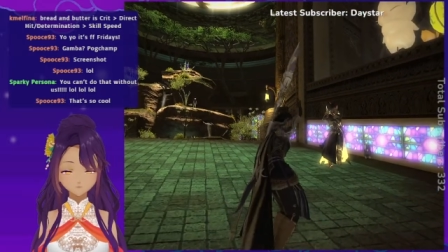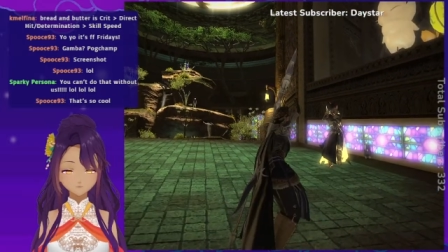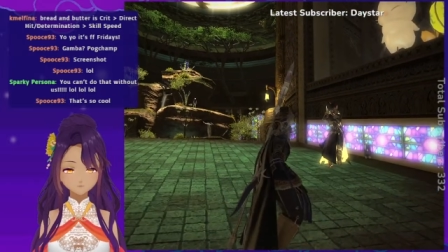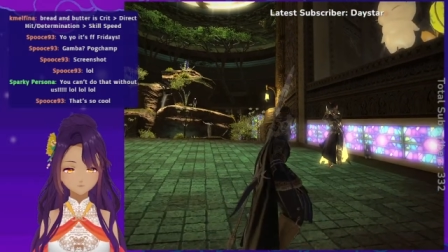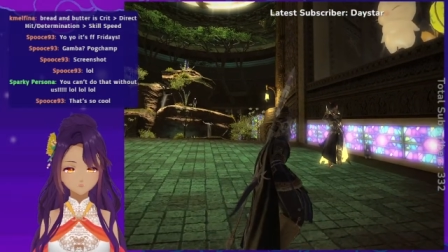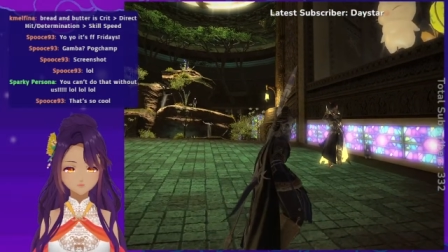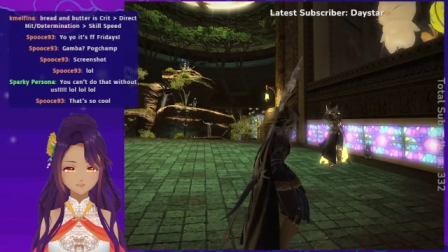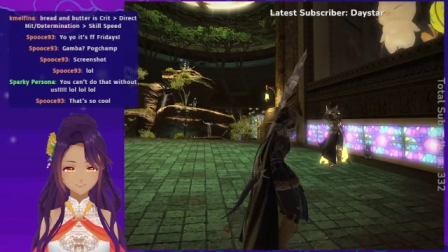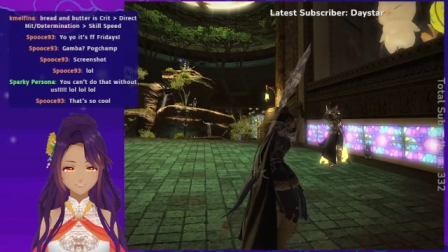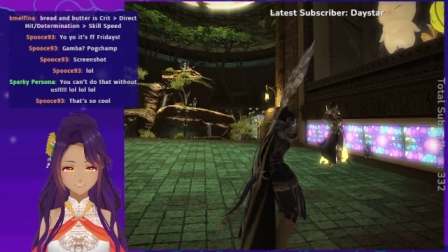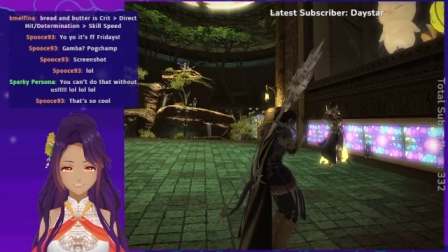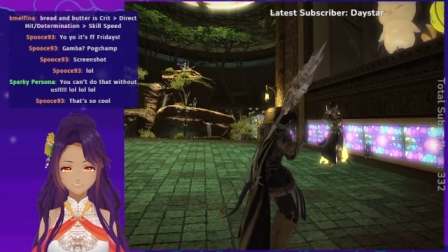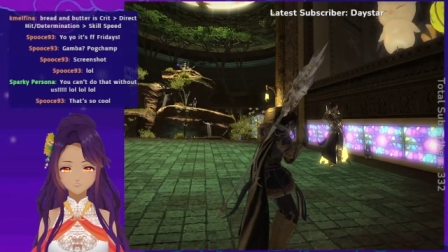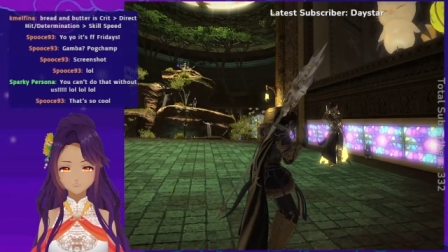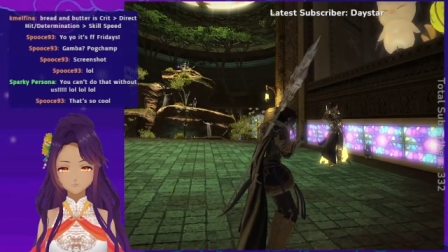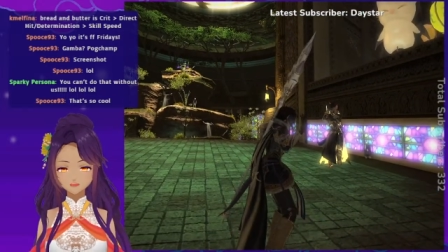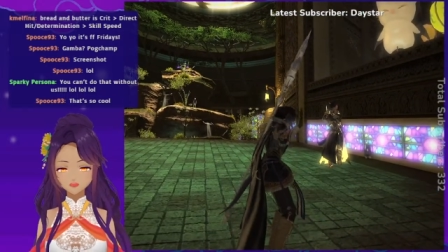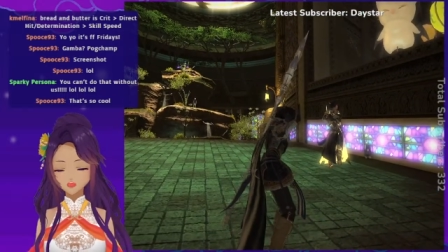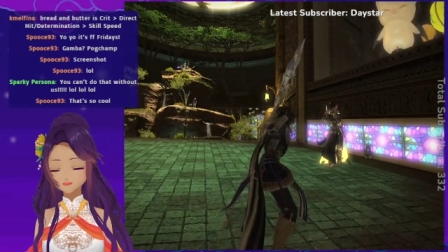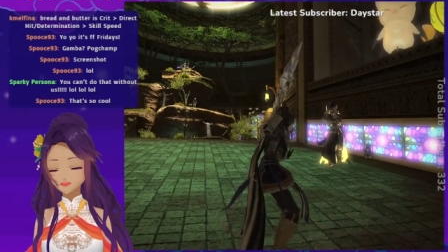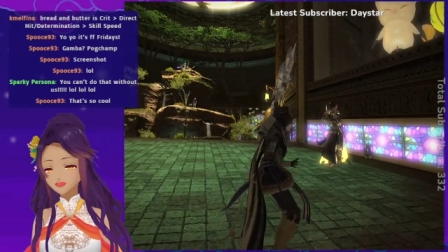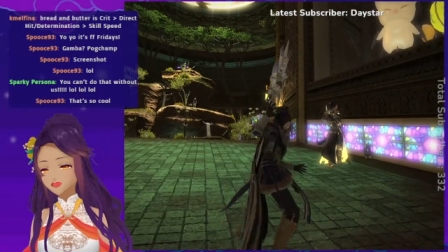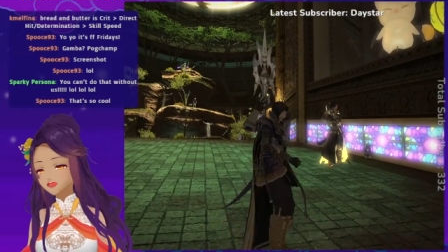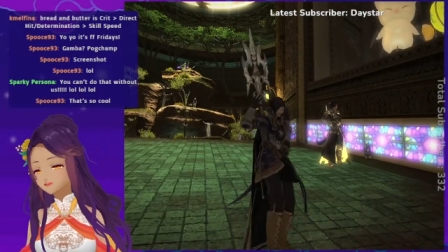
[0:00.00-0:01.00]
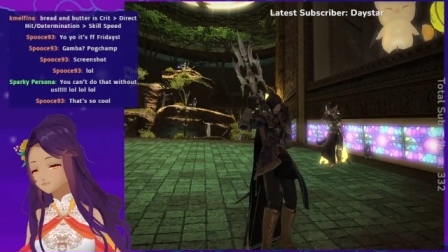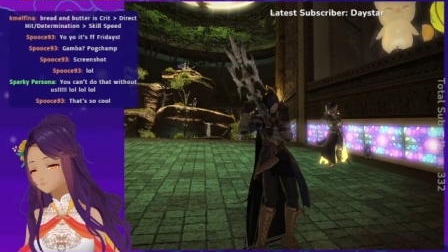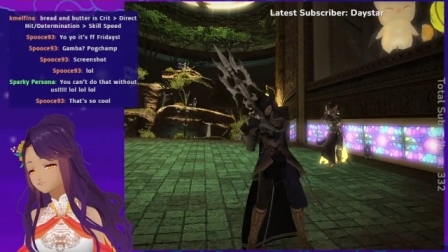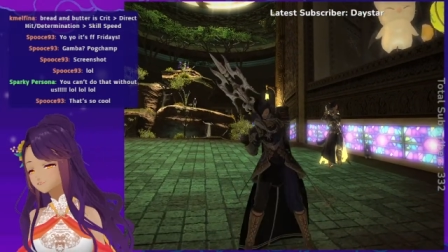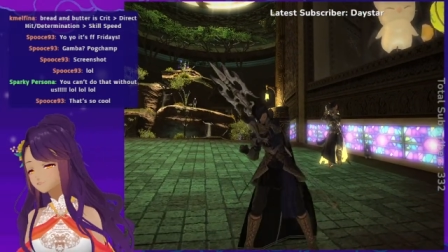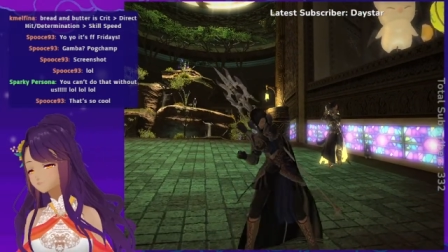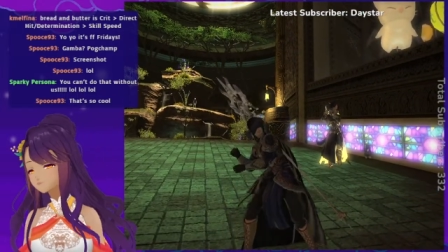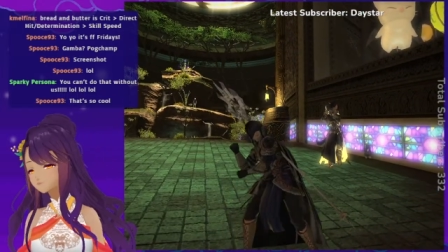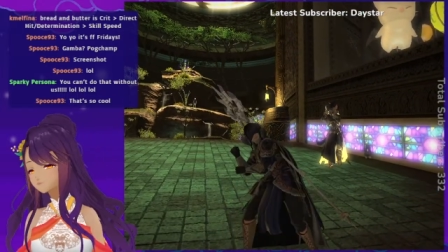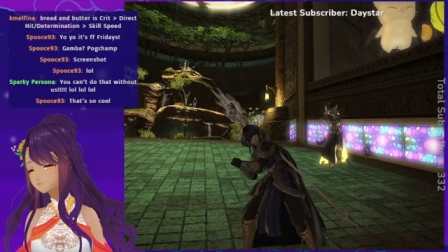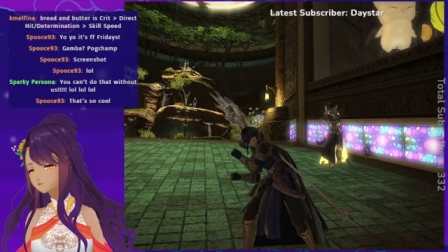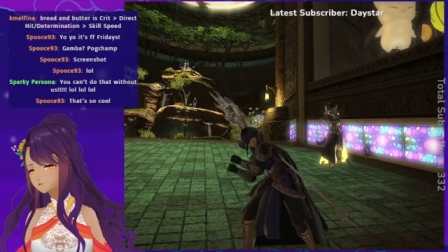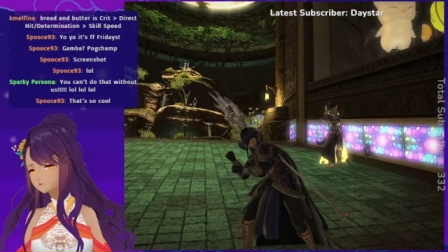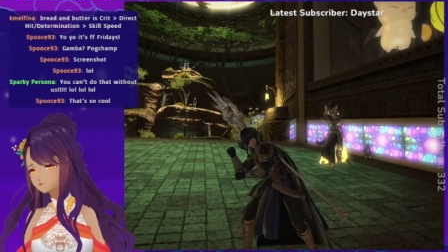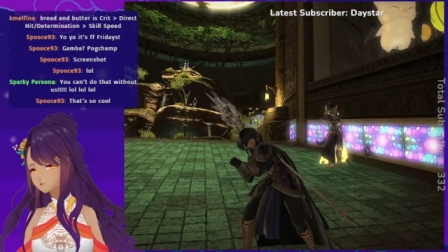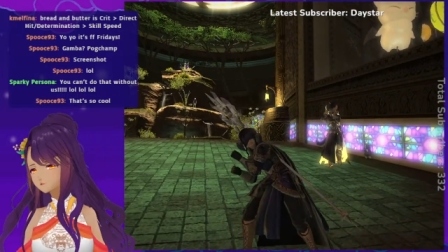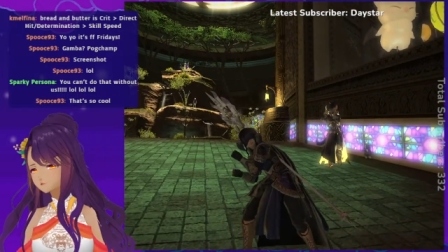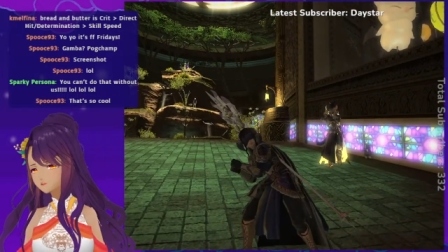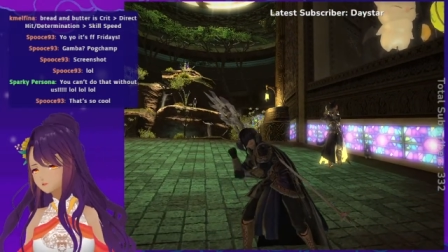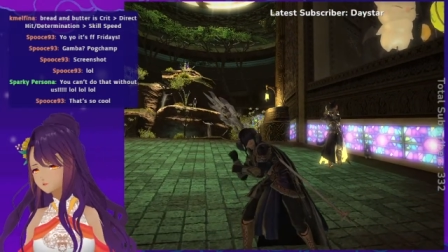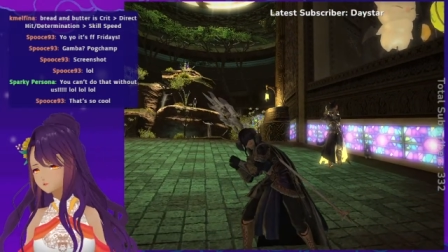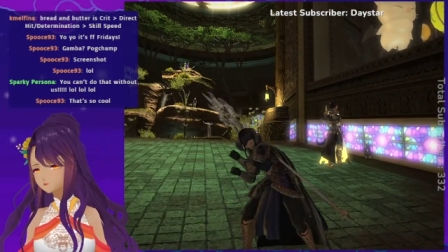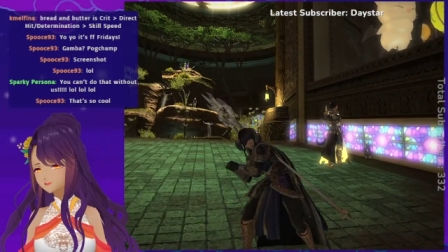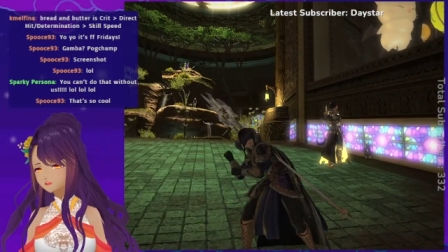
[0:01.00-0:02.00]
Yeah, let's go.
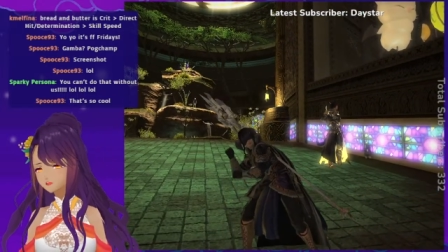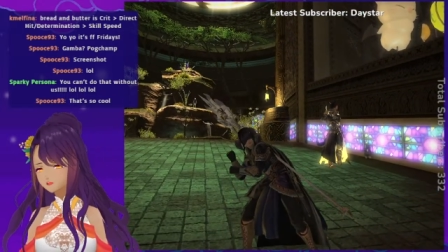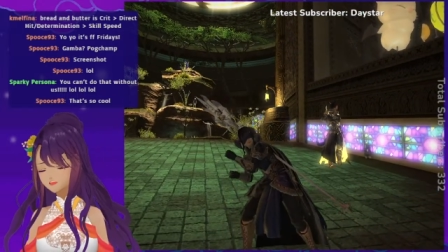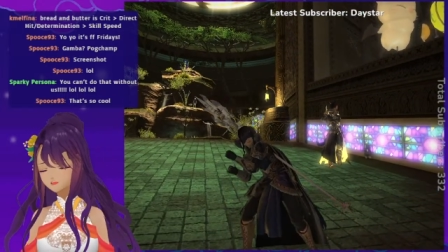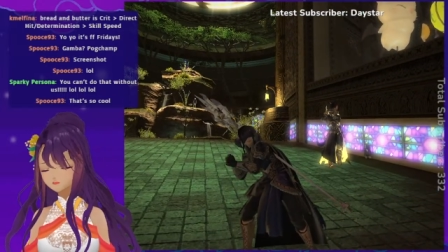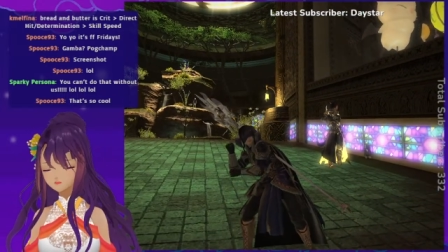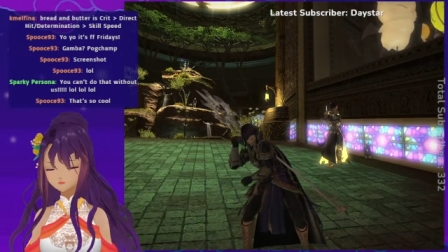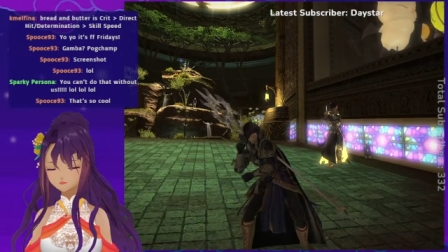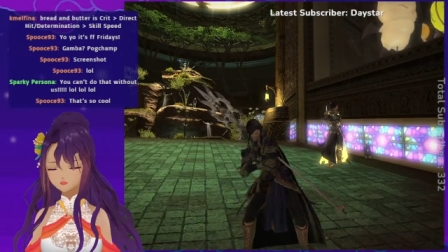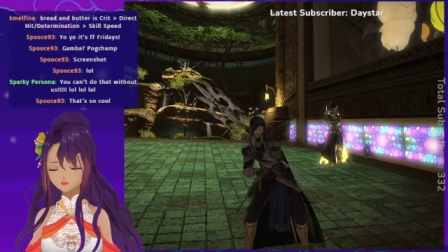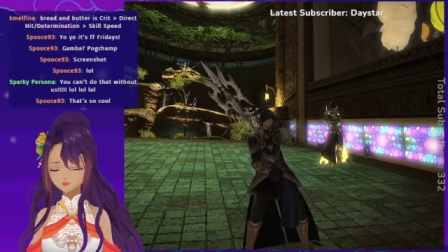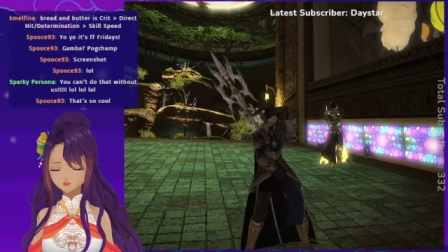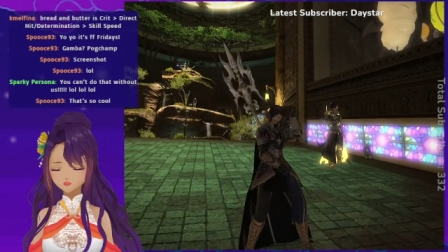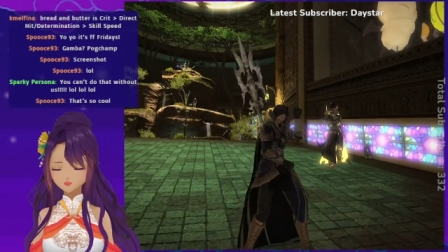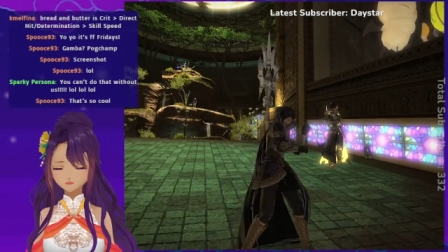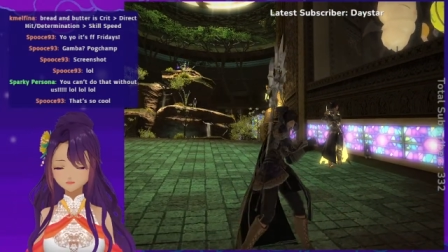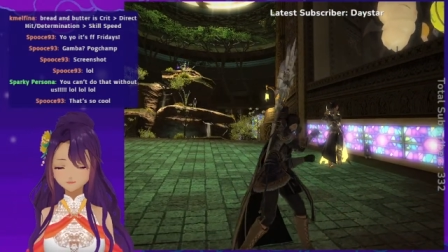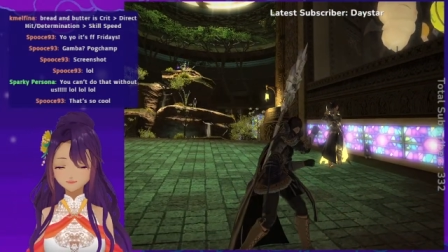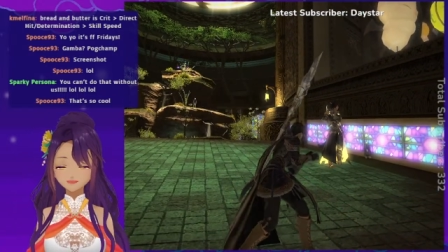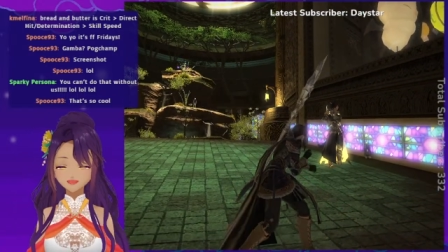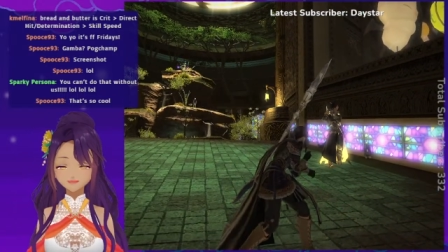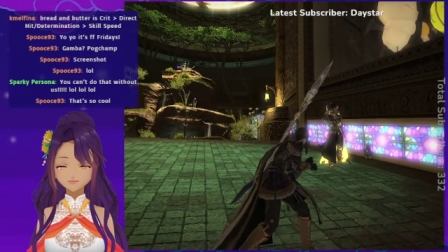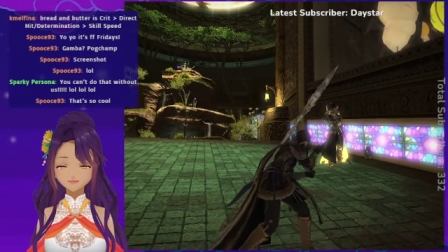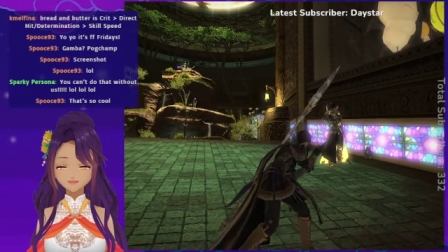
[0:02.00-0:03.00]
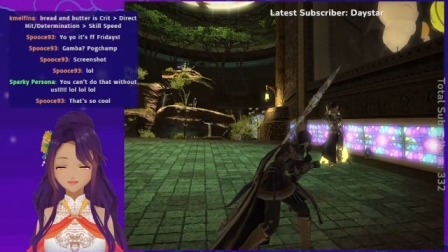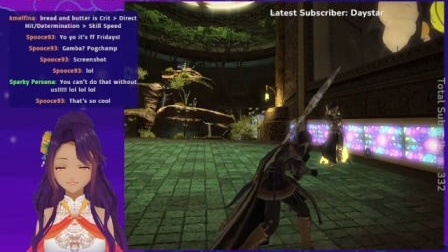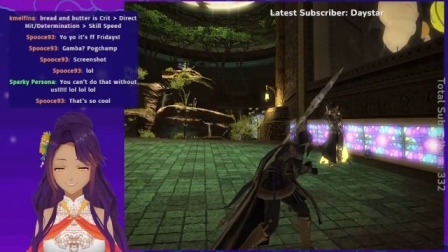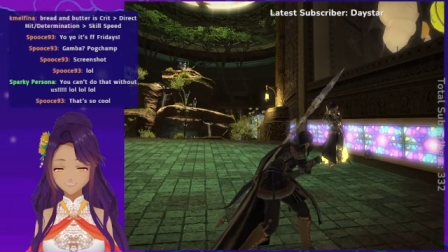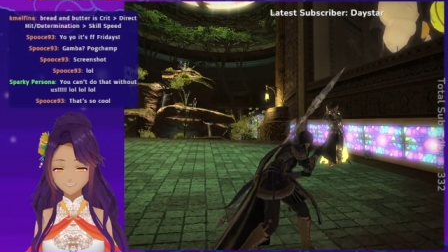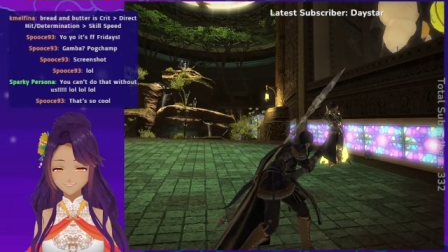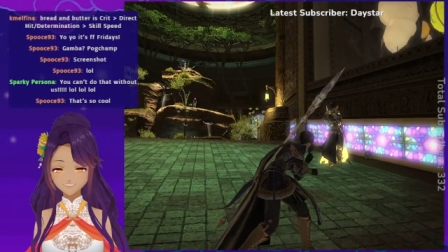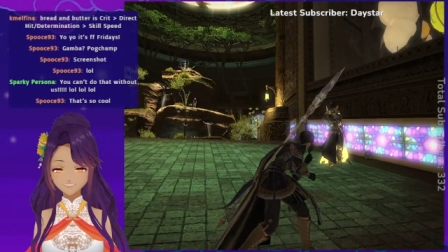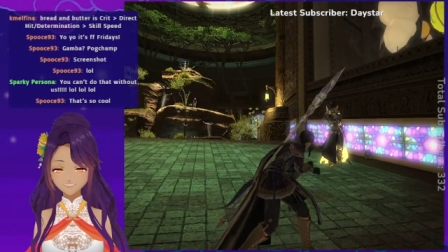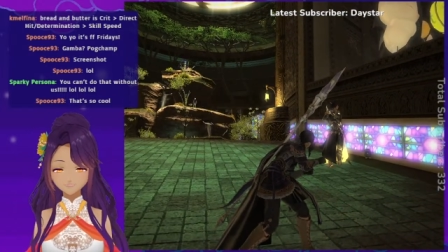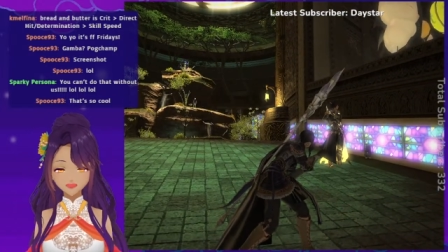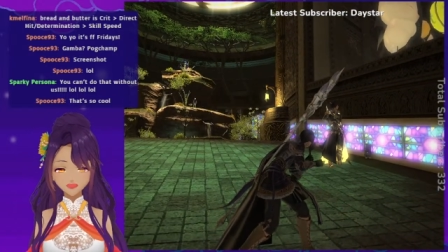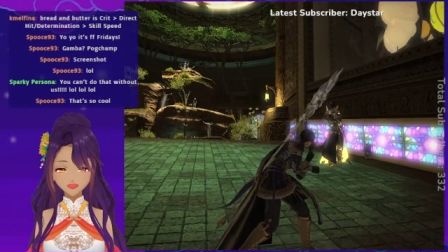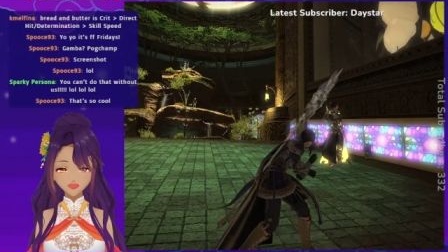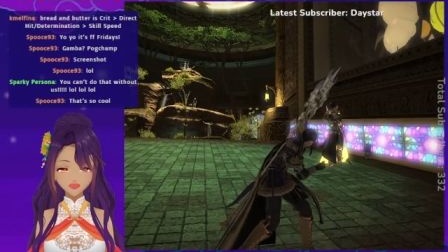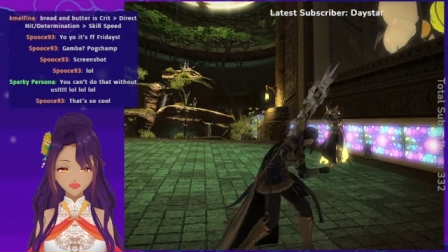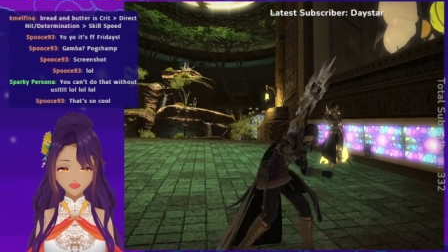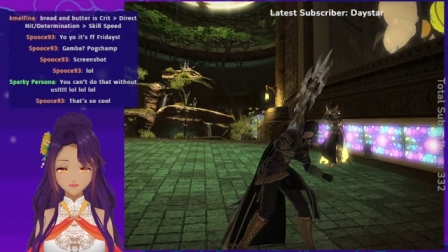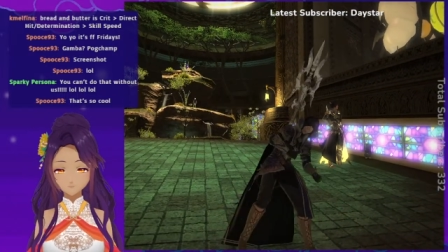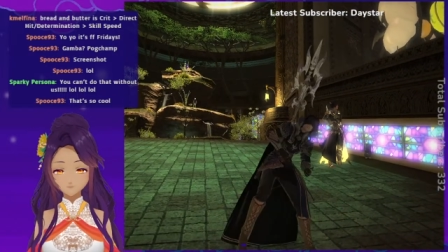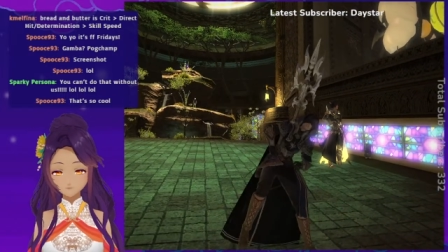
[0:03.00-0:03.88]
It's our FC ritual. Yeah, no.